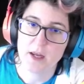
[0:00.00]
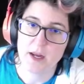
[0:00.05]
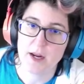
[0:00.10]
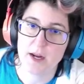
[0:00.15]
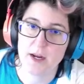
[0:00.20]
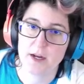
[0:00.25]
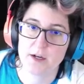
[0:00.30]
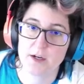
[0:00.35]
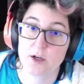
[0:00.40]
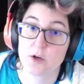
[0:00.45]

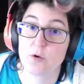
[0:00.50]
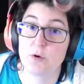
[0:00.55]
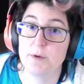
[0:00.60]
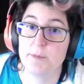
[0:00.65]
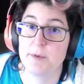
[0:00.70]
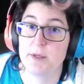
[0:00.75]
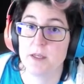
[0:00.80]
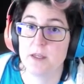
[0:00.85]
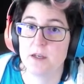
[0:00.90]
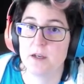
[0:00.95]
and
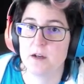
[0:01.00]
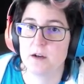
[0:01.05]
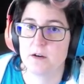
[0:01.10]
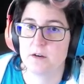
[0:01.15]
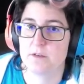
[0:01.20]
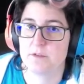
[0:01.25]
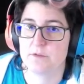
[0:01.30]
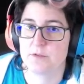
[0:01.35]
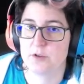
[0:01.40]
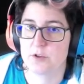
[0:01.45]
equipment
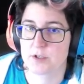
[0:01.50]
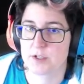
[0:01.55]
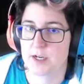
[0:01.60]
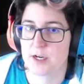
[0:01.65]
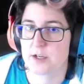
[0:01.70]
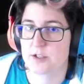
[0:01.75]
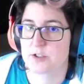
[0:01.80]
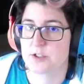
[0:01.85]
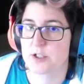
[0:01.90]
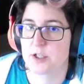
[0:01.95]
of your
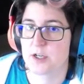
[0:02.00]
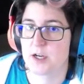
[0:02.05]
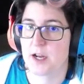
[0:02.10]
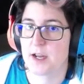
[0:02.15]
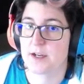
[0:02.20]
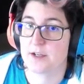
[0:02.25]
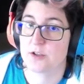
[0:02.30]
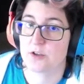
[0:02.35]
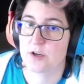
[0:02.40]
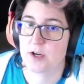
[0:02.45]
character
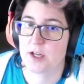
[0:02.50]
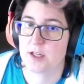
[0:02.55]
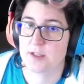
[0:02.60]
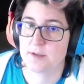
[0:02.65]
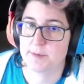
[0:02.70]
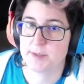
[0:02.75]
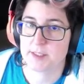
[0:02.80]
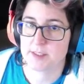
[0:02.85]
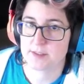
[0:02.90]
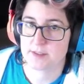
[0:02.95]
and your
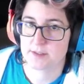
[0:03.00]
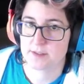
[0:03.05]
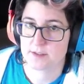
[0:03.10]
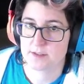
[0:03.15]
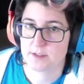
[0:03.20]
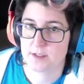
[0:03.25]
element.